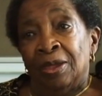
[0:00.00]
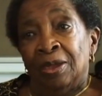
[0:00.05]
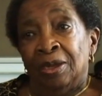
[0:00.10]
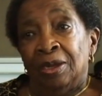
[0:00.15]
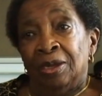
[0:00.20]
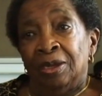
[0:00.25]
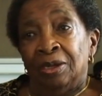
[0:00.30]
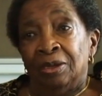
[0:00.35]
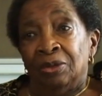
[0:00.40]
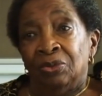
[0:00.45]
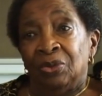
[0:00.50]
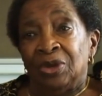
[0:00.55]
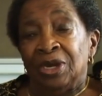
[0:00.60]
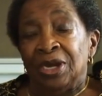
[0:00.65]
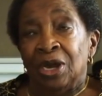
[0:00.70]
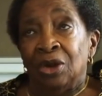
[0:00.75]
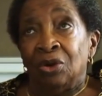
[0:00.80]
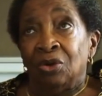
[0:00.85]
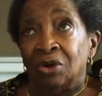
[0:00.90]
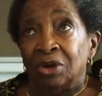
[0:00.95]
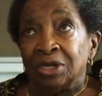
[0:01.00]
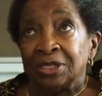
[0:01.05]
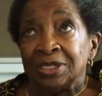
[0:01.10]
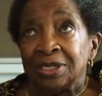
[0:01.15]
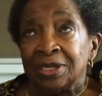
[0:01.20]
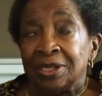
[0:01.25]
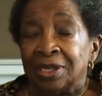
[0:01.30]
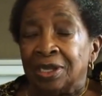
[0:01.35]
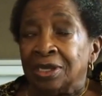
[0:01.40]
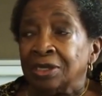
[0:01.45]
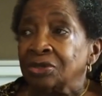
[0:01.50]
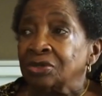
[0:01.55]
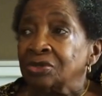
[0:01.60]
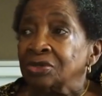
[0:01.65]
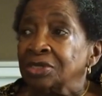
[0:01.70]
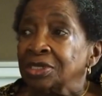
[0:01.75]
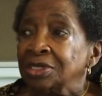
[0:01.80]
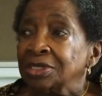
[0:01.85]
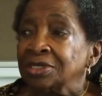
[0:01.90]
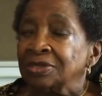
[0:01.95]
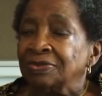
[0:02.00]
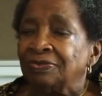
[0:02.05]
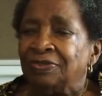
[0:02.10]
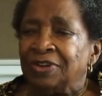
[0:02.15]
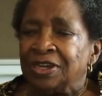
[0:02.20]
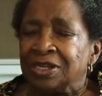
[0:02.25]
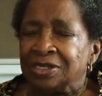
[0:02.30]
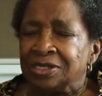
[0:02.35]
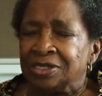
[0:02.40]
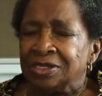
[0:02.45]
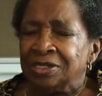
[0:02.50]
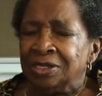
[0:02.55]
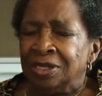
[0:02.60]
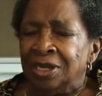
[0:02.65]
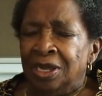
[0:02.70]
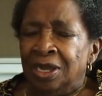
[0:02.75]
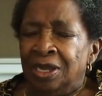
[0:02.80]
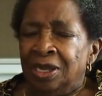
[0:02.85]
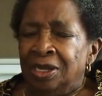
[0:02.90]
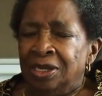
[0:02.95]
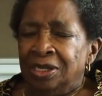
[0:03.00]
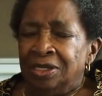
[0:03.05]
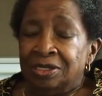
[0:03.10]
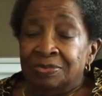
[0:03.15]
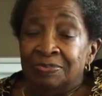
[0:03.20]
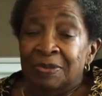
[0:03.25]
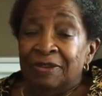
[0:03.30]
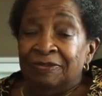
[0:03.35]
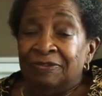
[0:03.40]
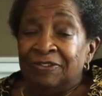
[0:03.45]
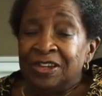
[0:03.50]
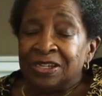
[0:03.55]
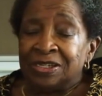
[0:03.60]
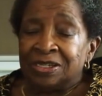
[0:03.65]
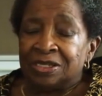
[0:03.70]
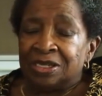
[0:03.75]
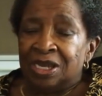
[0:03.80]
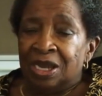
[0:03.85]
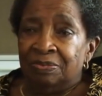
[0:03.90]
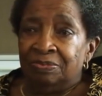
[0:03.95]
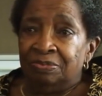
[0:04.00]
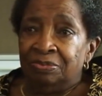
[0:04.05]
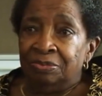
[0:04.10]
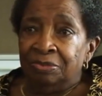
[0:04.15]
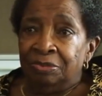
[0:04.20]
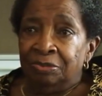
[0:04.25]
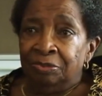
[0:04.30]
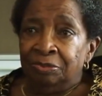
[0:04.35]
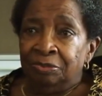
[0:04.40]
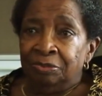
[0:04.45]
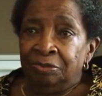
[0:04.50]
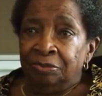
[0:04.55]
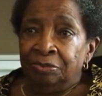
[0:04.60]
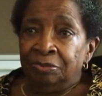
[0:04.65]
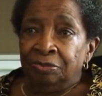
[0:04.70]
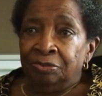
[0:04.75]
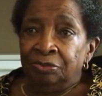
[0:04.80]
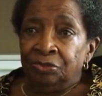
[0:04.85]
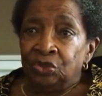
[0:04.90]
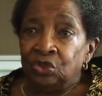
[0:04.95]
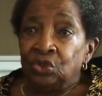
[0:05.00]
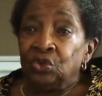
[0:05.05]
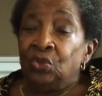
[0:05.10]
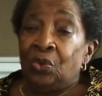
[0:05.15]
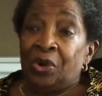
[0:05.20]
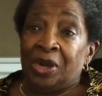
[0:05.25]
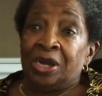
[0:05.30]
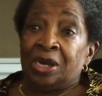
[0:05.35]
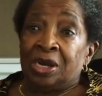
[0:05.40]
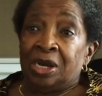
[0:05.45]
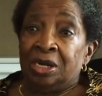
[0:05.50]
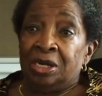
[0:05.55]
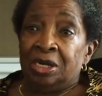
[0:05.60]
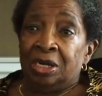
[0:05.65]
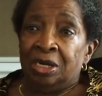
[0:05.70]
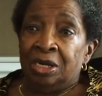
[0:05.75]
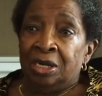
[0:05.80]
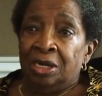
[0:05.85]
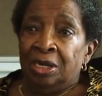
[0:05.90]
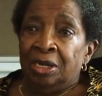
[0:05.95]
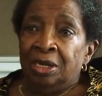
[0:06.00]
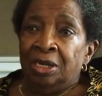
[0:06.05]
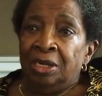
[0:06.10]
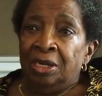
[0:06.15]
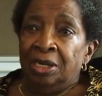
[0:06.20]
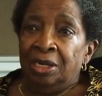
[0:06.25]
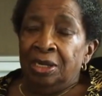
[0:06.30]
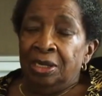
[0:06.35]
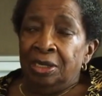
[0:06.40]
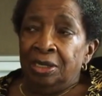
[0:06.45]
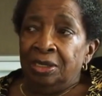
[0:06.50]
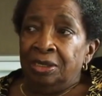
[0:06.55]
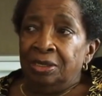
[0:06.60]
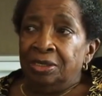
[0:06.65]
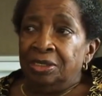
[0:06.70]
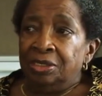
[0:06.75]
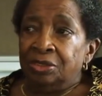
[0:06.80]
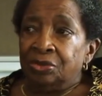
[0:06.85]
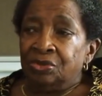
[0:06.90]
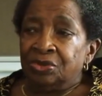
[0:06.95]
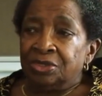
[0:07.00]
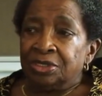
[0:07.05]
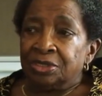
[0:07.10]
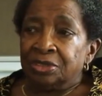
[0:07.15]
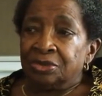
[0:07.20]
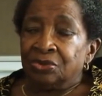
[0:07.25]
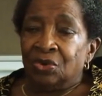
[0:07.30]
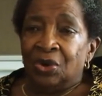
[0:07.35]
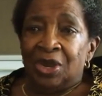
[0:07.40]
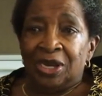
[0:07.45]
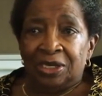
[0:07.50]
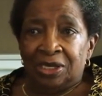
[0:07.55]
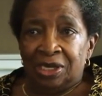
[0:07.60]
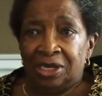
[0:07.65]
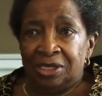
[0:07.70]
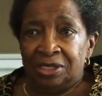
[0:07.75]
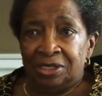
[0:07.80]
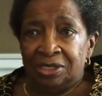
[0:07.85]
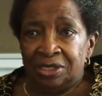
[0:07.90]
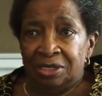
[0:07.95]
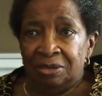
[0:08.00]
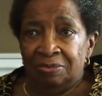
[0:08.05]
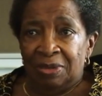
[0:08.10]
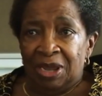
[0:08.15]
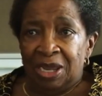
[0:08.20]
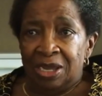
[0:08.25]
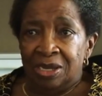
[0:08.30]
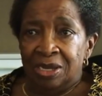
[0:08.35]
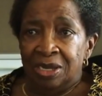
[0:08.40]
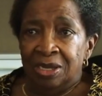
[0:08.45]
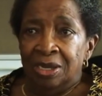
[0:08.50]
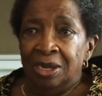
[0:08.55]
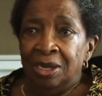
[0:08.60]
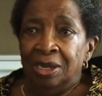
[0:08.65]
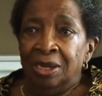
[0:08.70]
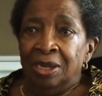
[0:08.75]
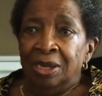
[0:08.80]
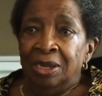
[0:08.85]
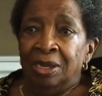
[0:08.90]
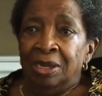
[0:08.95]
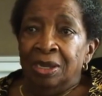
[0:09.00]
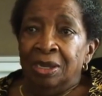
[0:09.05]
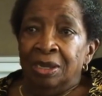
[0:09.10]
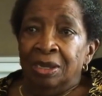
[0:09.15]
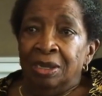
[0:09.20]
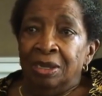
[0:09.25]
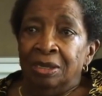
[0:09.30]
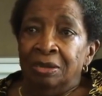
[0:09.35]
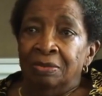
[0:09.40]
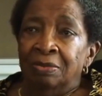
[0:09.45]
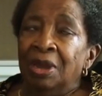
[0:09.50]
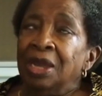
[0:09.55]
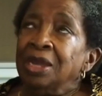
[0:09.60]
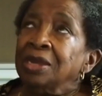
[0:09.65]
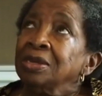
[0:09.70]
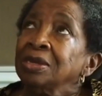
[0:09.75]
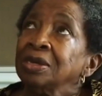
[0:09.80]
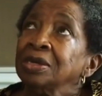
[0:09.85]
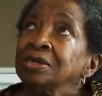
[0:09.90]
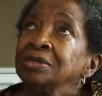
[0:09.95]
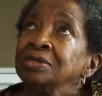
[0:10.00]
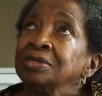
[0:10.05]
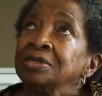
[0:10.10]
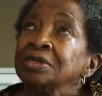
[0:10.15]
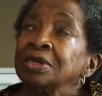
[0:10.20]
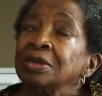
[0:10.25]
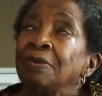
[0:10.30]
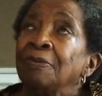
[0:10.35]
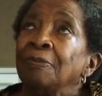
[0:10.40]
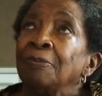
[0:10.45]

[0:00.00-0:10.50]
And when I got there to this factory, it's my first time to work, and it was quite late in my years.